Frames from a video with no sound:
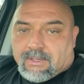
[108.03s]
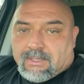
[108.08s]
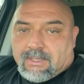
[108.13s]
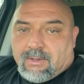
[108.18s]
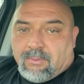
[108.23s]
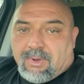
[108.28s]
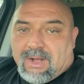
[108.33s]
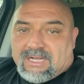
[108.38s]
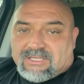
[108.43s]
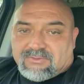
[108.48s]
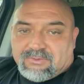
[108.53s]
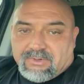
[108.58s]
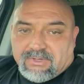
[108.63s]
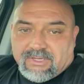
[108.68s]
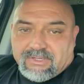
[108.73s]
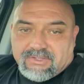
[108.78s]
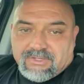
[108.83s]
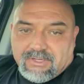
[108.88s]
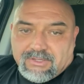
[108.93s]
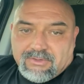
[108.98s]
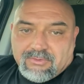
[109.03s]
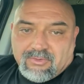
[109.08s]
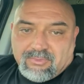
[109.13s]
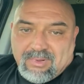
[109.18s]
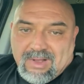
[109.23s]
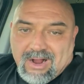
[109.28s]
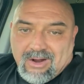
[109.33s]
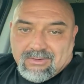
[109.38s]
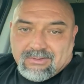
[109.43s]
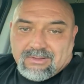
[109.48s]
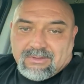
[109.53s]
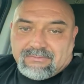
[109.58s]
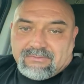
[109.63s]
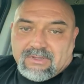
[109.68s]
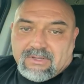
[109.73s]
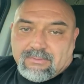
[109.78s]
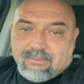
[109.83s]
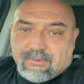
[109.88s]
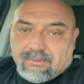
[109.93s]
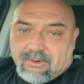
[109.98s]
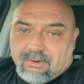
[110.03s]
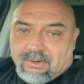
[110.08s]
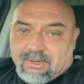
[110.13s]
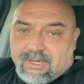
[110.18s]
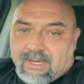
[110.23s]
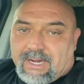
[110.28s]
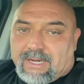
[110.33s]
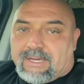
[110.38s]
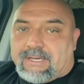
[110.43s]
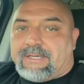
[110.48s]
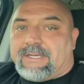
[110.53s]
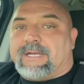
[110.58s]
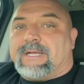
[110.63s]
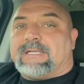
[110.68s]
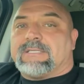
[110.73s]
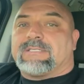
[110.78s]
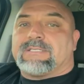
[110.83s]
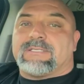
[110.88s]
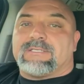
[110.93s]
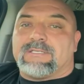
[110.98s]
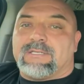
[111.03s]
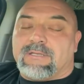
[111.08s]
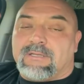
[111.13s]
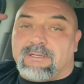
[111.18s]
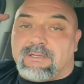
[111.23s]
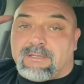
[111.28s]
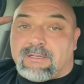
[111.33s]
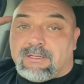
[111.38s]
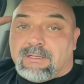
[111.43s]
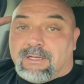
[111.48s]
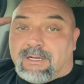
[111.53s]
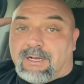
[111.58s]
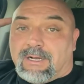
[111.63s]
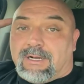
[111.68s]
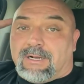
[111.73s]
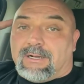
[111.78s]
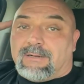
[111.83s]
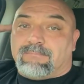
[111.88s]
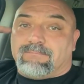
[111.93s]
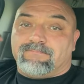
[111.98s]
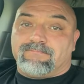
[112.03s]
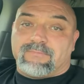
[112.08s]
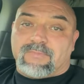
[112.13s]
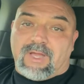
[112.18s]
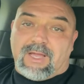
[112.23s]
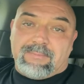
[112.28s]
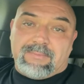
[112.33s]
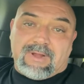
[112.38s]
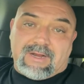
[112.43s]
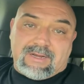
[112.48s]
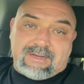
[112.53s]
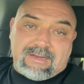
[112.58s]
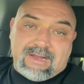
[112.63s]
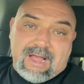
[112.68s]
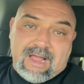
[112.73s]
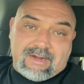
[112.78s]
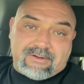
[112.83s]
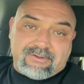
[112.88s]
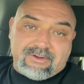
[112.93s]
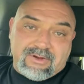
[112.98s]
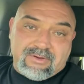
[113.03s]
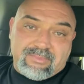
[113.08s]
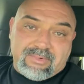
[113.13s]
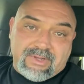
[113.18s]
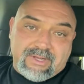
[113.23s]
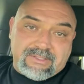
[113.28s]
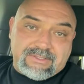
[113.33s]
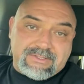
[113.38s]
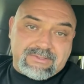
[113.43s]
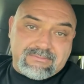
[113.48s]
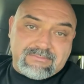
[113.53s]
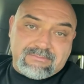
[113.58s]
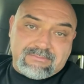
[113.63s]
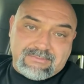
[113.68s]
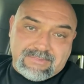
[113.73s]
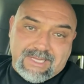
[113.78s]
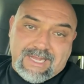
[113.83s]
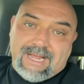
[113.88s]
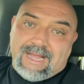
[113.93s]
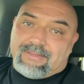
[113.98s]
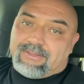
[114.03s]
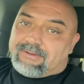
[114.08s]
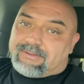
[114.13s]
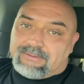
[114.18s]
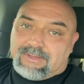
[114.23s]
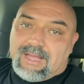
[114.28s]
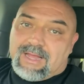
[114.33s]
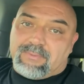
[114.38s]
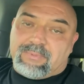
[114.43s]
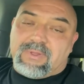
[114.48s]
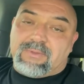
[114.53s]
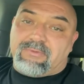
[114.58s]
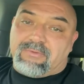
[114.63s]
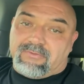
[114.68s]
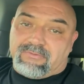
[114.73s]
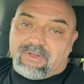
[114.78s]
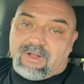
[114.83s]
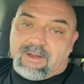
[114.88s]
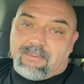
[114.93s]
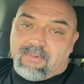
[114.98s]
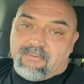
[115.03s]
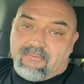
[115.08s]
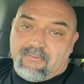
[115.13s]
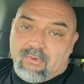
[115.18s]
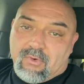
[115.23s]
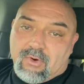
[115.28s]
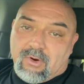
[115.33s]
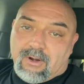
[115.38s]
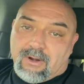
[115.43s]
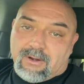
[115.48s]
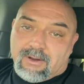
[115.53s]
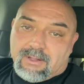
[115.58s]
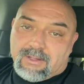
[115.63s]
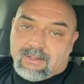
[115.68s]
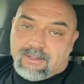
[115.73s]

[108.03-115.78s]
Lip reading: Possible to continue with powerlifting with herniated discs. I'm not a doctor, but yeah, there's a lot of people have done it before.